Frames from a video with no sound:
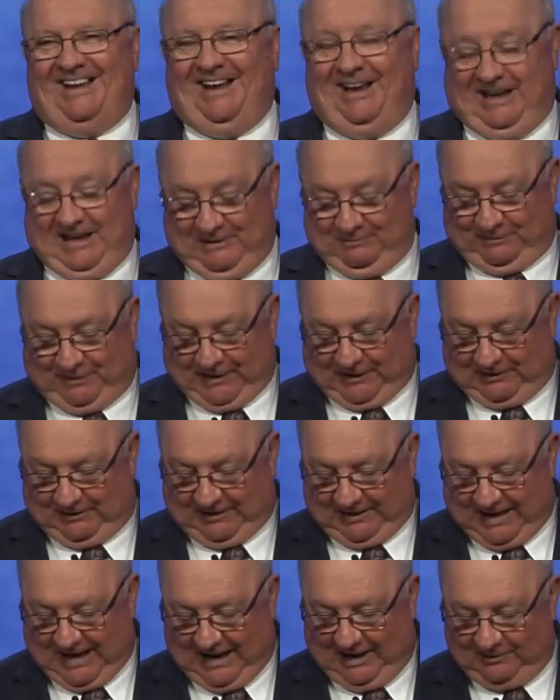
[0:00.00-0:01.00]
uh, in
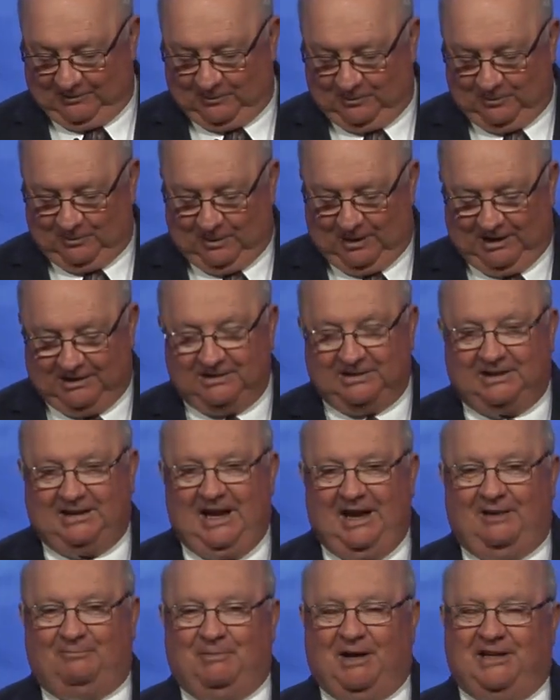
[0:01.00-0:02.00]
figuring out what to
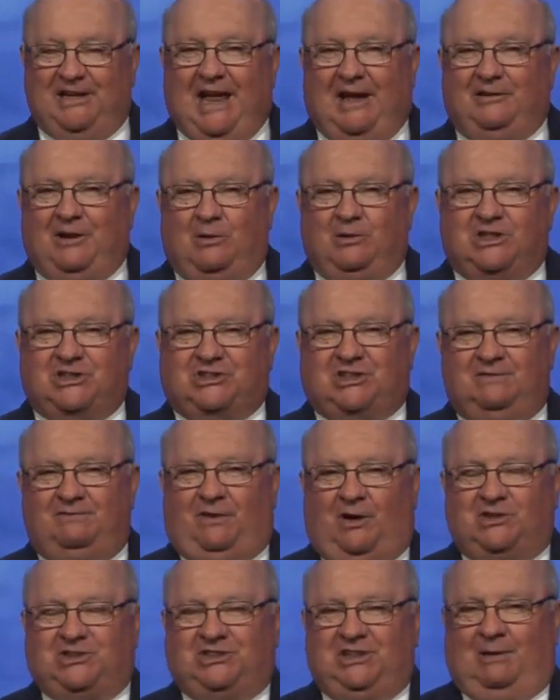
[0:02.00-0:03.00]
give. But now notice in
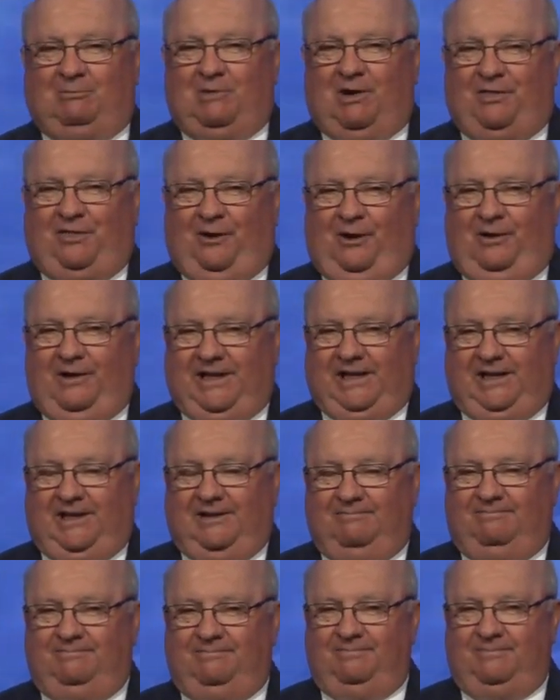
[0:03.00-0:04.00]
verse number 30,
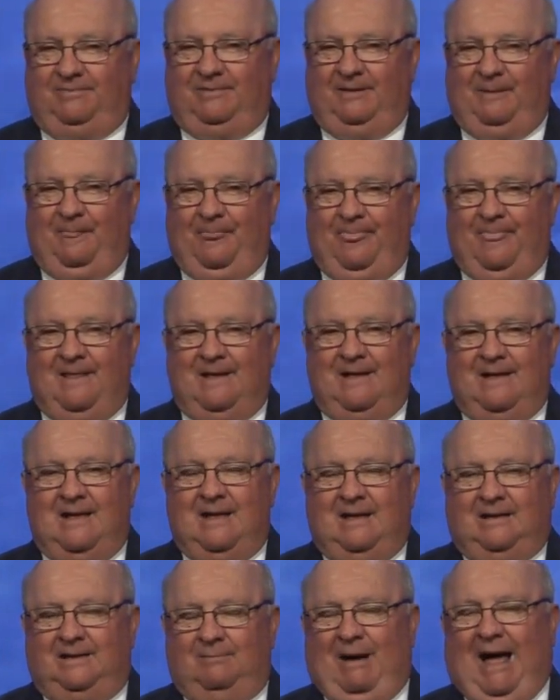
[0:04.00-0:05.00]

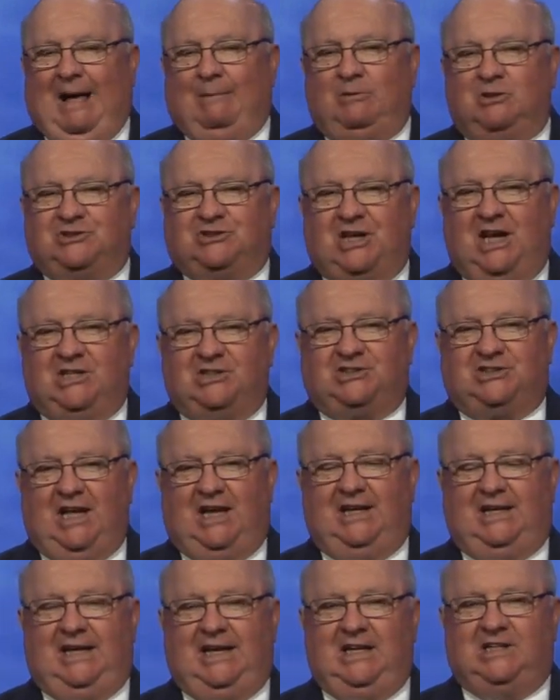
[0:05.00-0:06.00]
the Bible says
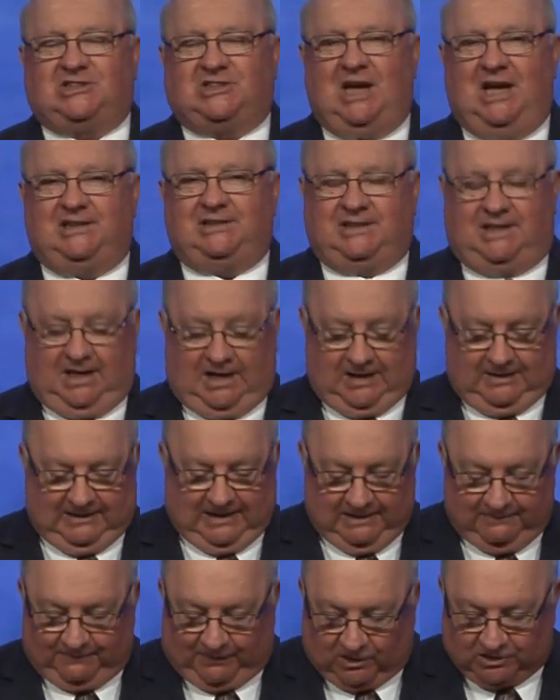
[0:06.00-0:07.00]
that he said uh,
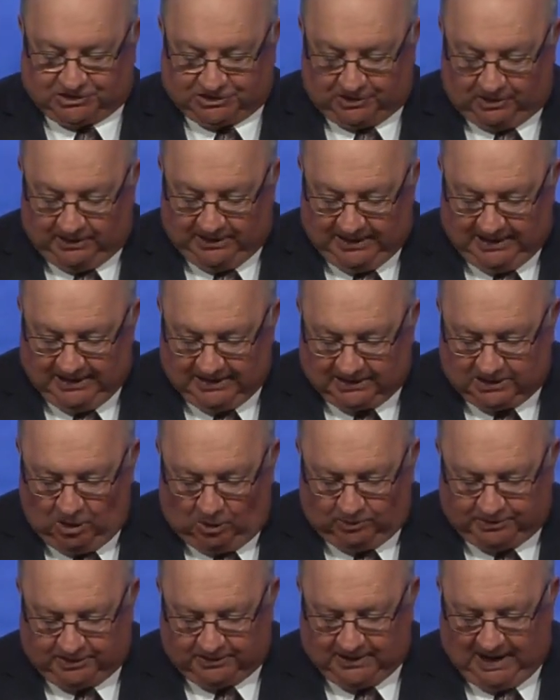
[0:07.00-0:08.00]
in verse 30,
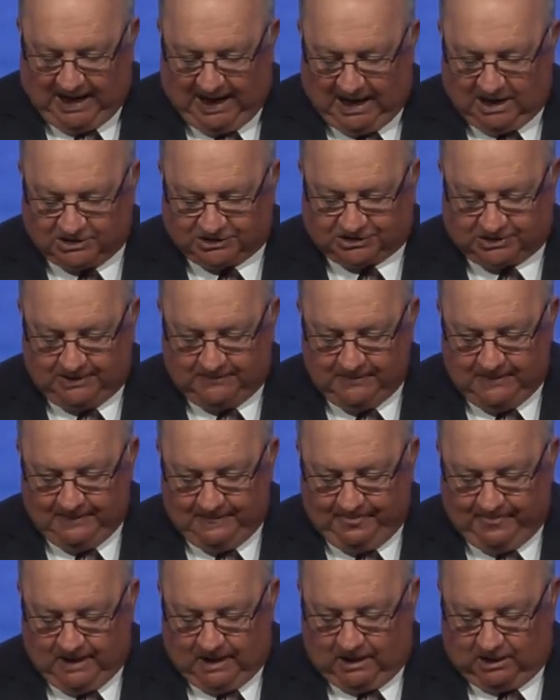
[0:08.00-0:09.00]
Go to the house
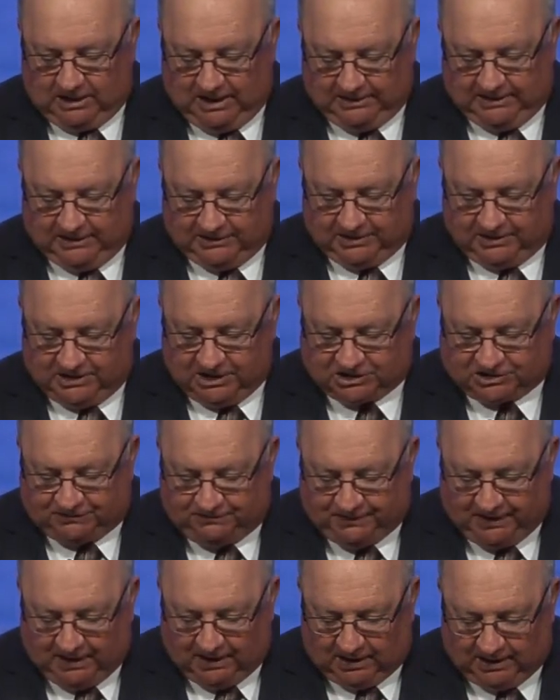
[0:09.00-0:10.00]
uh, into this
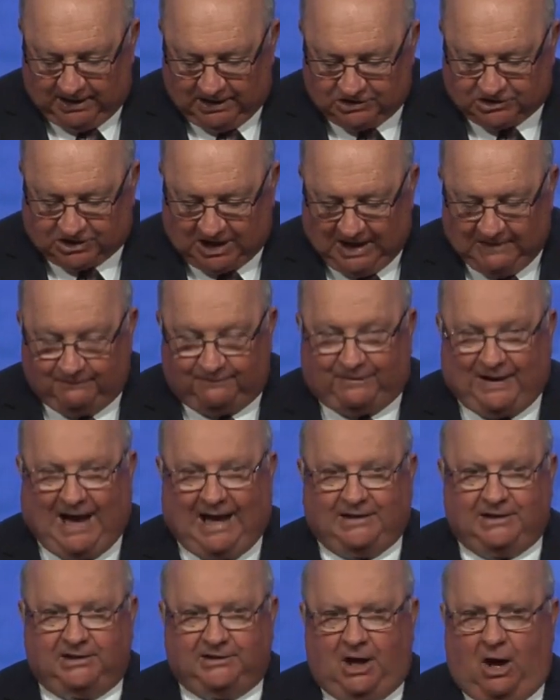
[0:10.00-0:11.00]
village and
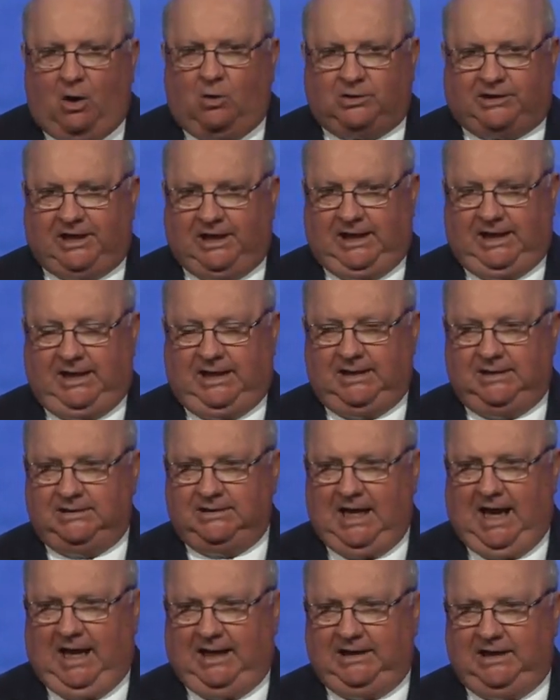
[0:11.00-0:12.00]
find a donkey
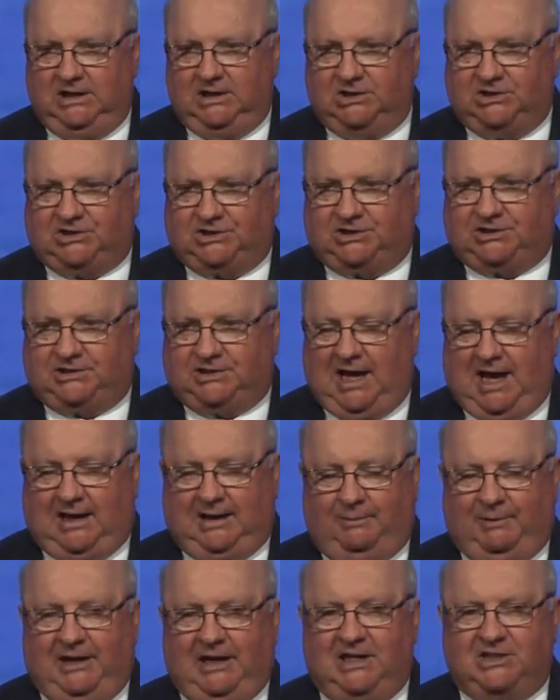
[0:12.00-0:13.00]
that is
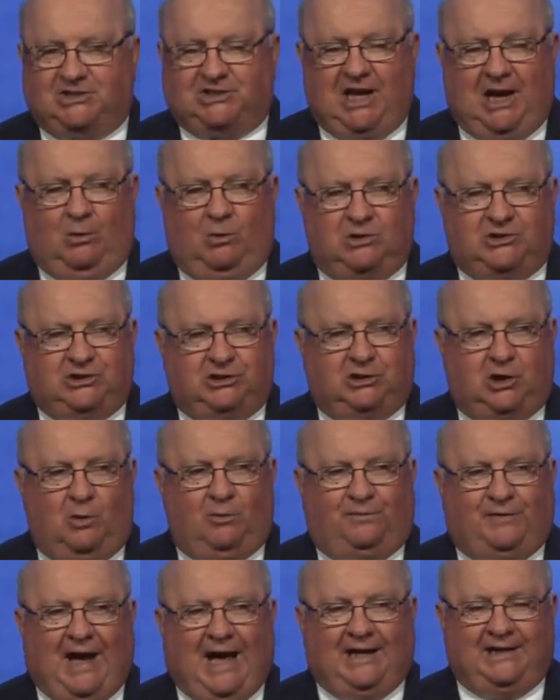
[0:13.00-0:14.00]
tied up. He didn't say, I want you to go
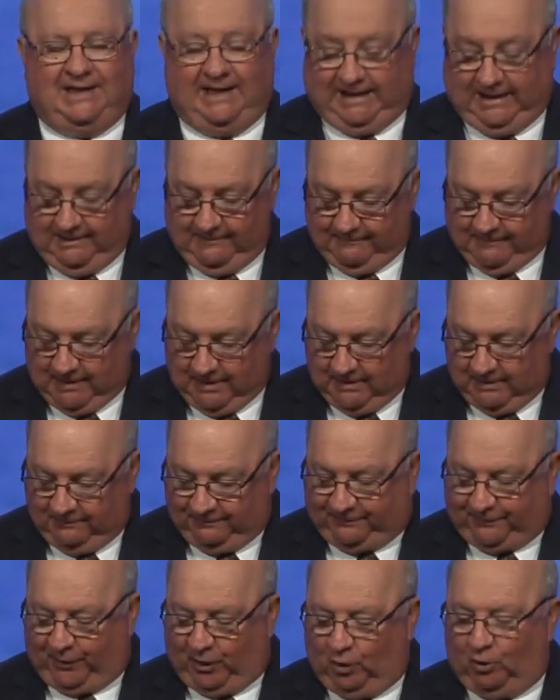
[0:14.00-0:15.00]
find a
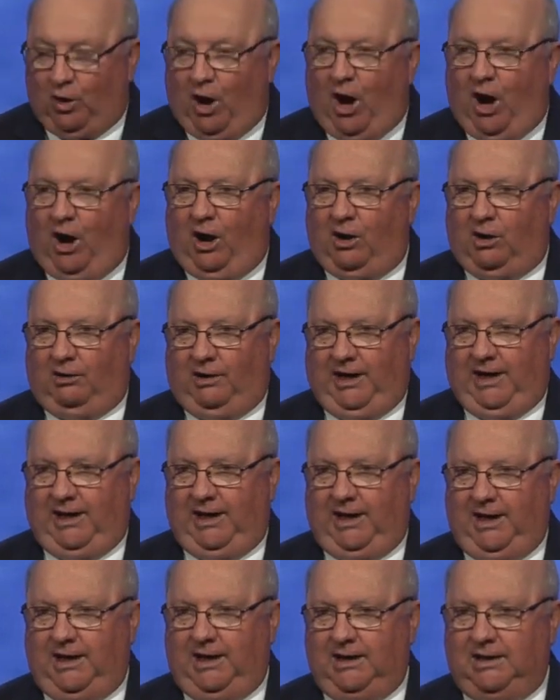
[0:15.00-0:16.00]

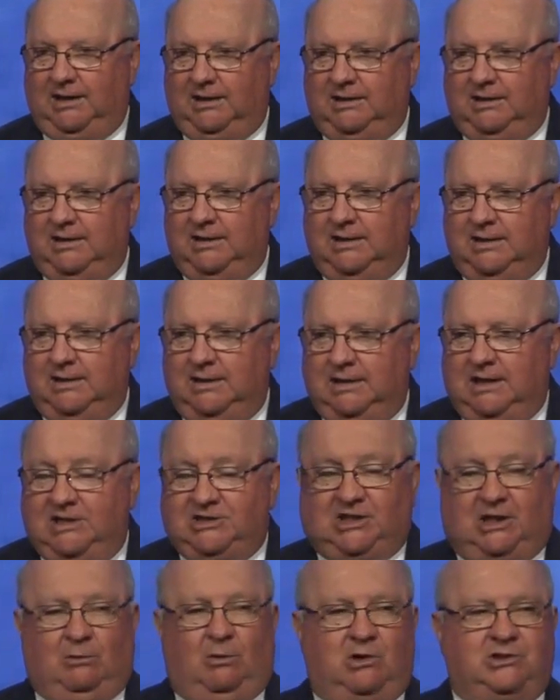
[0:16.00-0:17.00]
Ferrari. He
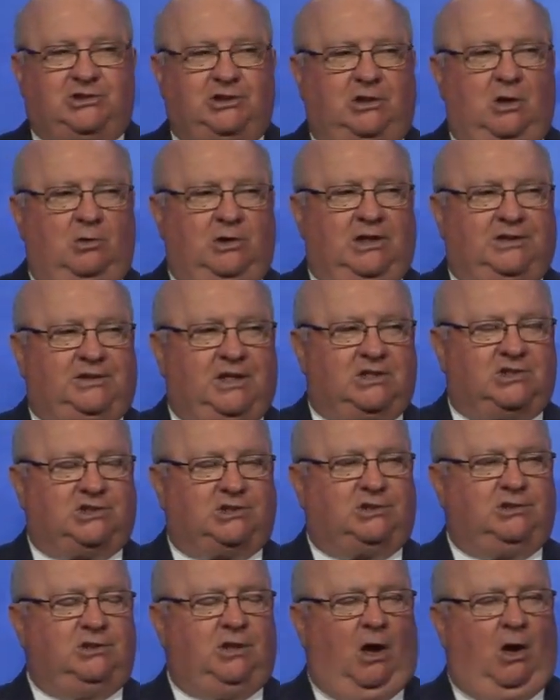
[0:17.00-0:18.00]
said, I want you to go get
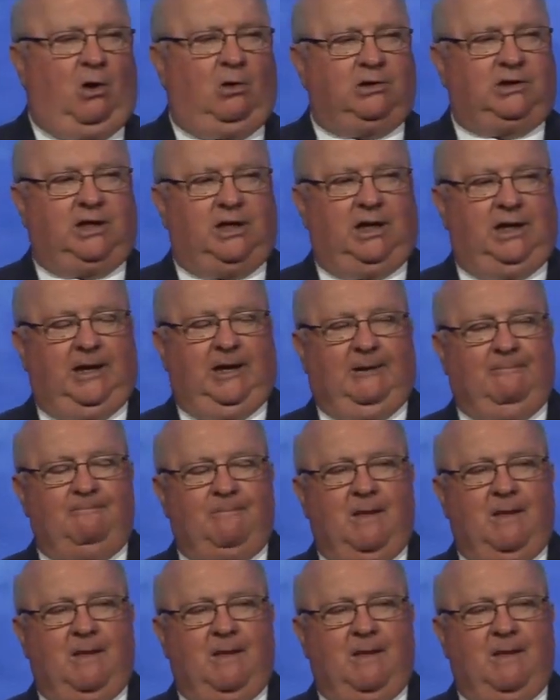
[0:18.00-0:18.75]
this donkey.